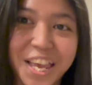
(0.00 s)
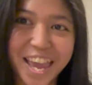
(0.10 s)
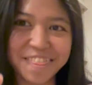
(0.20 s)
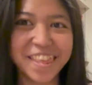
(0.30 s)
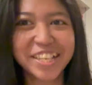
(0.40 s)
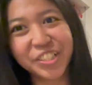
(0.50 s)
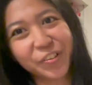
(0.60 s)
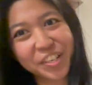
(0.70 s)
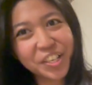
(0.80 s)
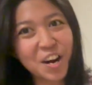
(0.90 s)
And that's
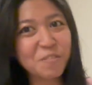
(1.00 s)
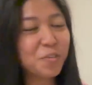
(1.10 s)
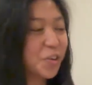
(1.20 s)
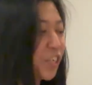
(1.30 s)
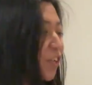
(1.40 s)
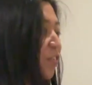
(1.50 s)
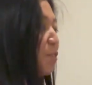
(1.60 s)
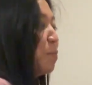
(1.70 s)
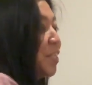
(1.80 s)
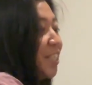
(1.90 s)
green car for you,
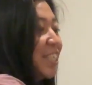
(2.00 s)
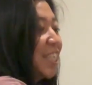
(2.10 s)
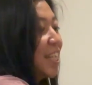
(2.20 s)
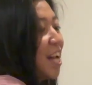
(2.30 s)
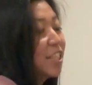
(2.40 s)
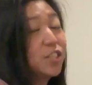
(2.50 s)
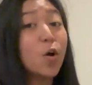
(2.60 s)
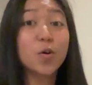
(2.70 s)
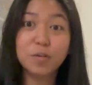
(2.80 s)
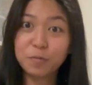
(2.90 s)
the business class
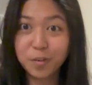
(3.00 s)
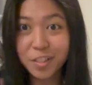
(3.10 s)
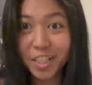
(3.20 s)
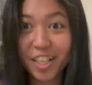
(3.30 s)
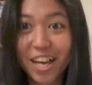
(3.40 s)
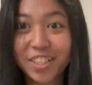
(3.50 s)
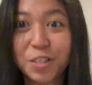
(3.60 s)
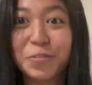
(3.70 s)
or the first class of